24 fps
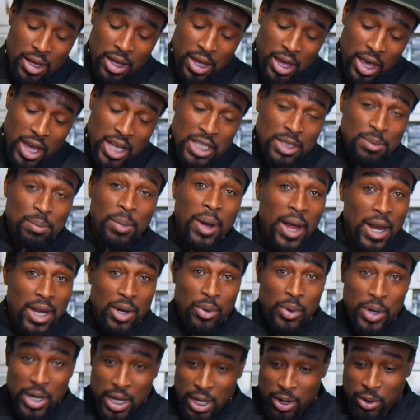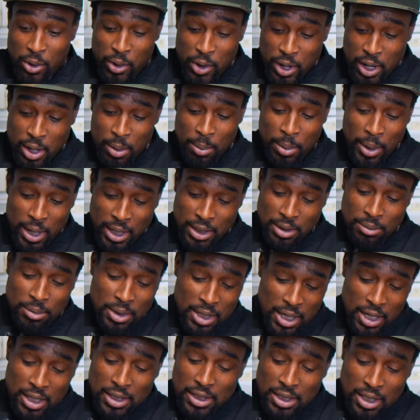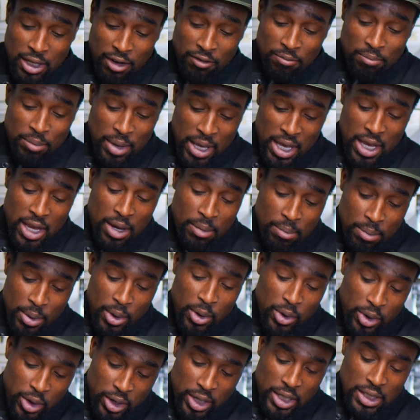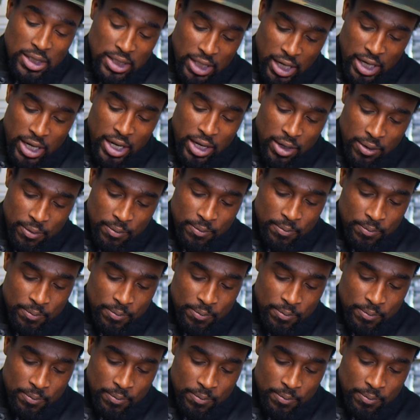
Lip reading: expand when they go in the pot because it has baking powder inside it.